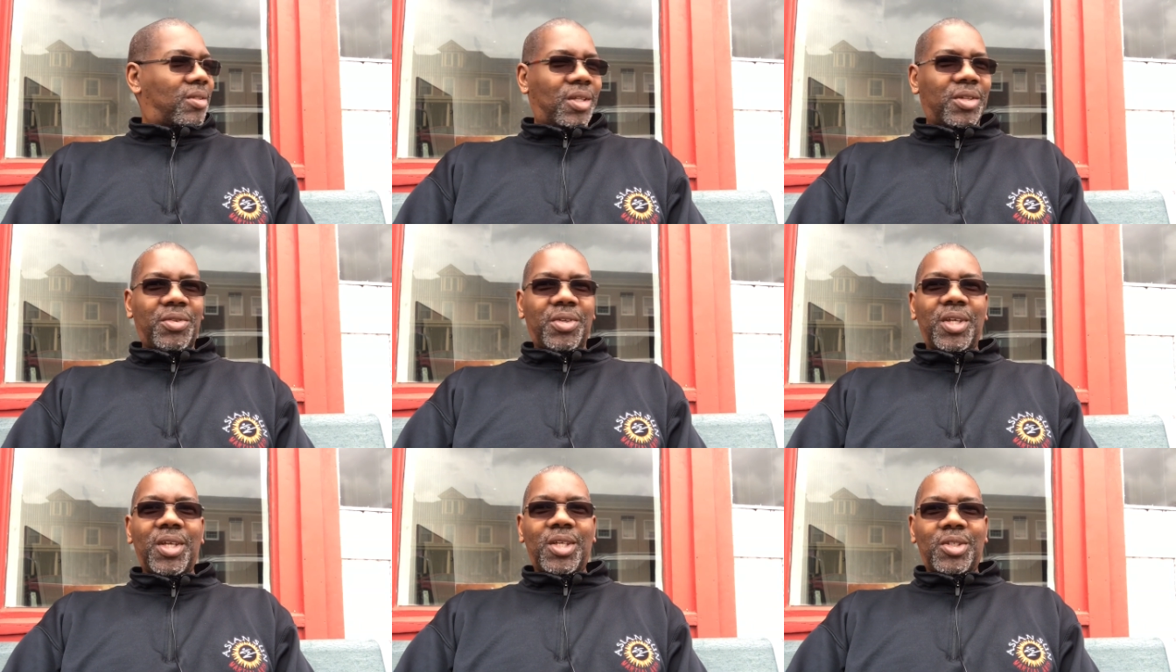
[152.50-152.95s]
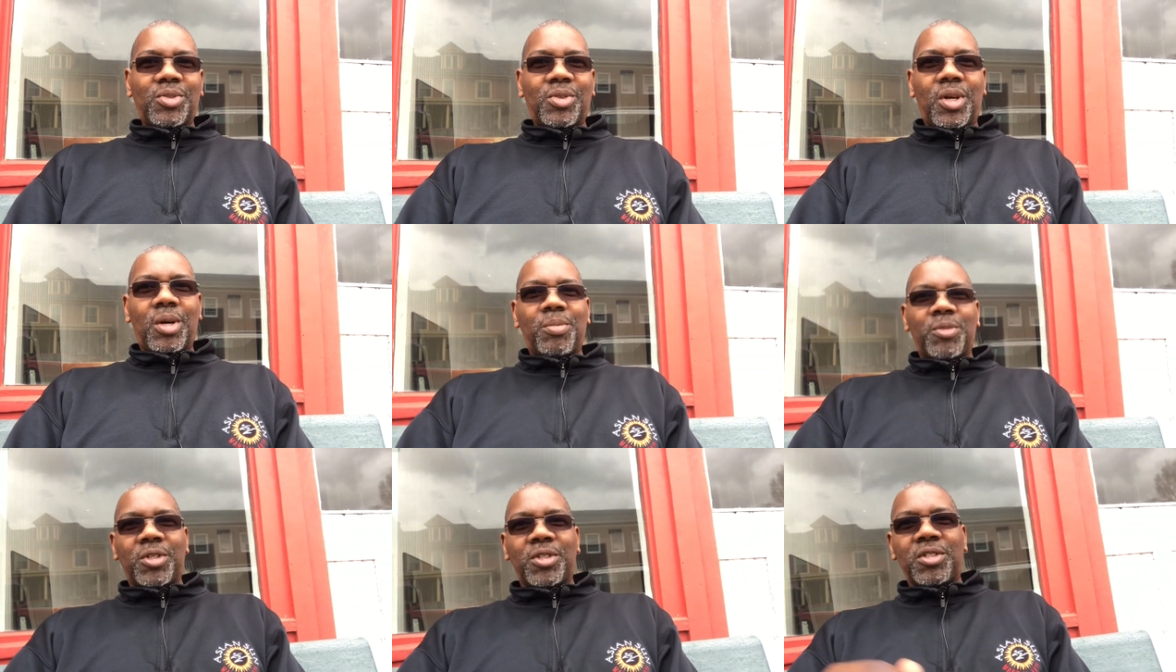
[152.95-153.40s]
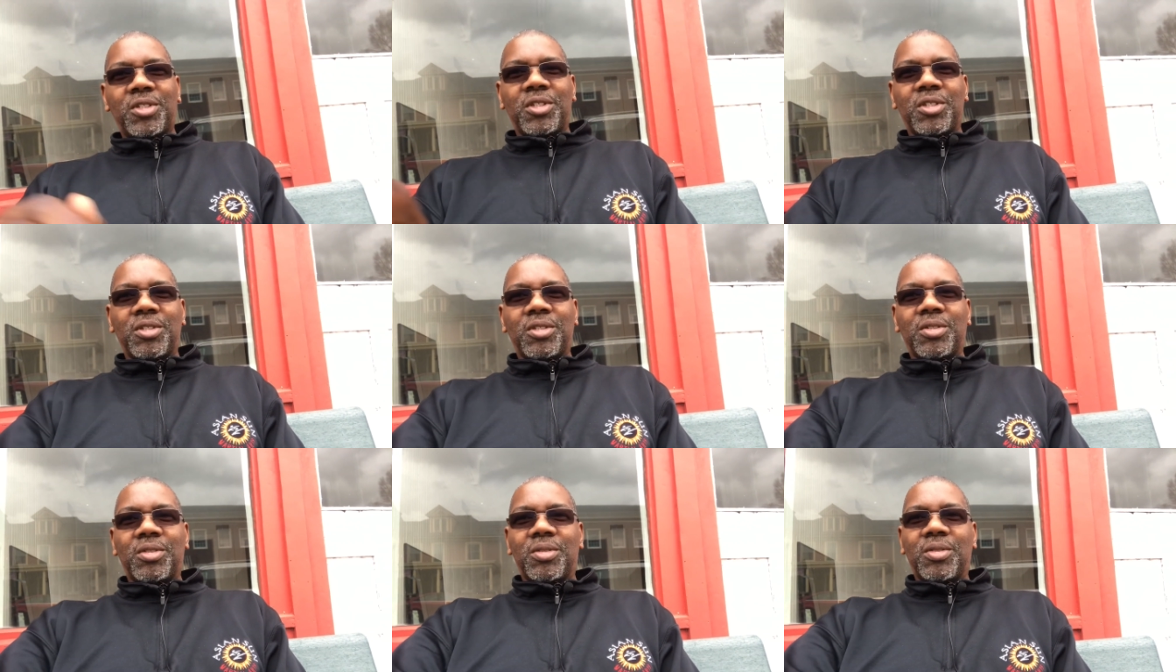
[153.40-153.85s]
I think that's what I'm going to
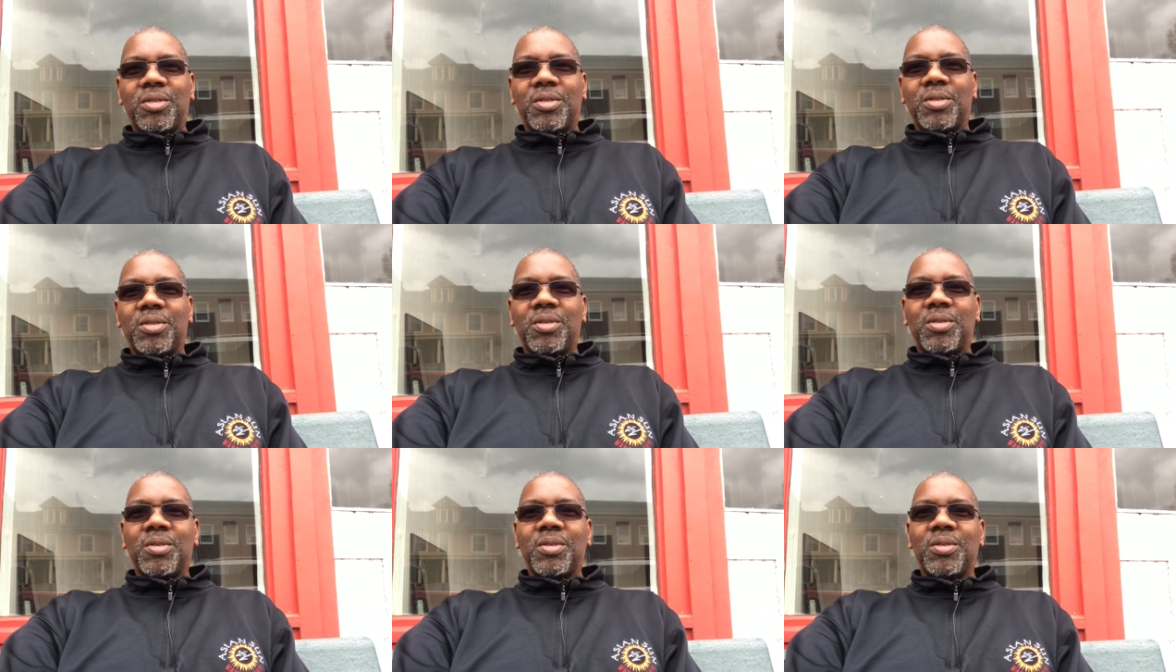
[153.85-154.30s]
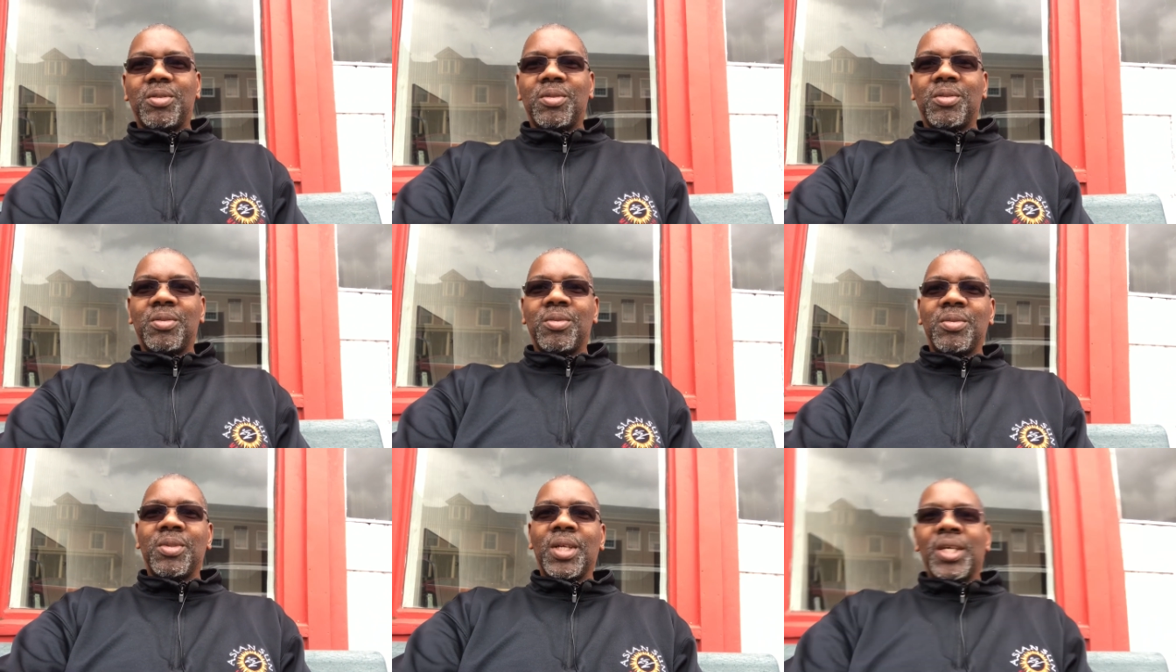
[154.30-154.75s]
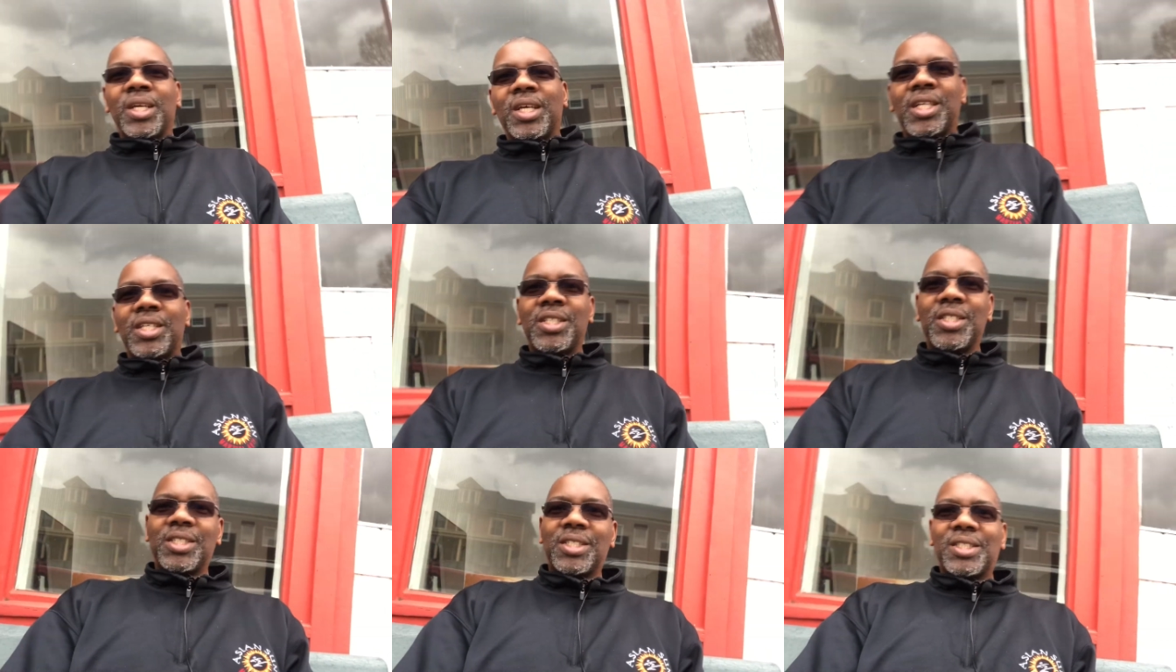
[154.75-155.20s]
do.
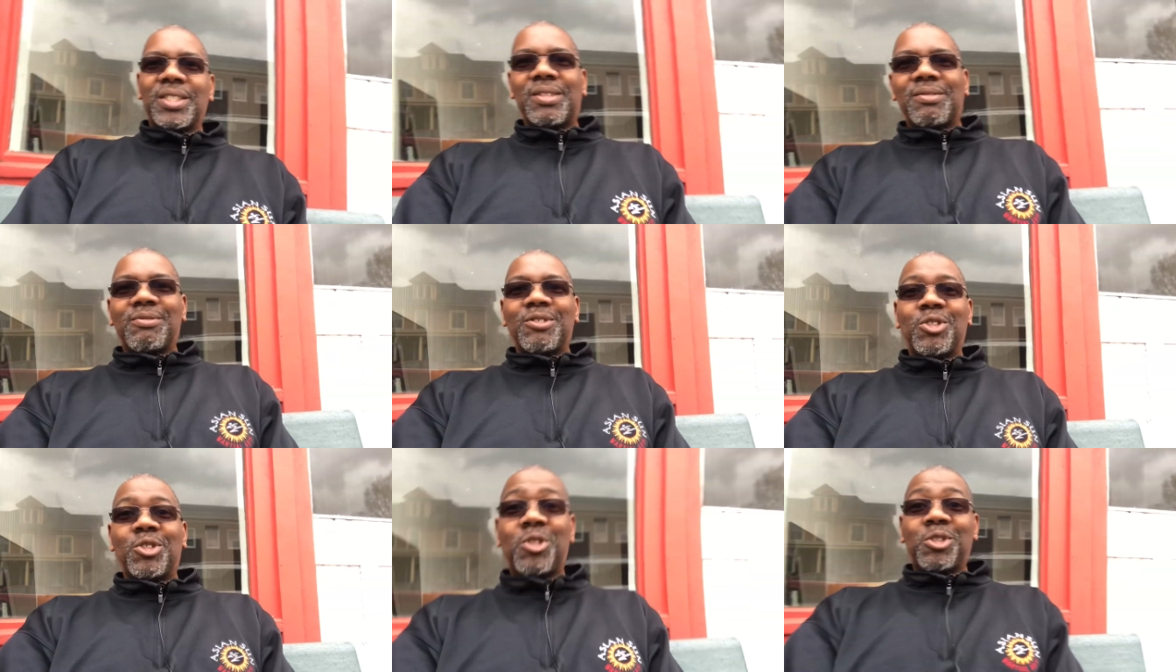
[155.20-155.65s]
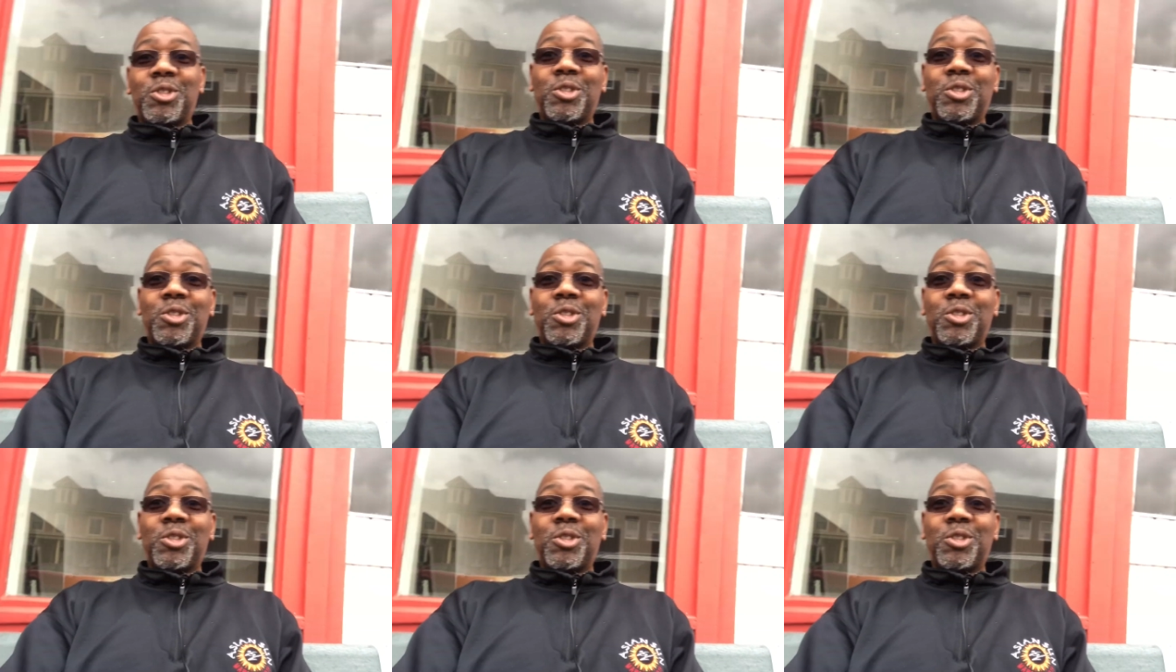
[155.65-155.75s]
And this, this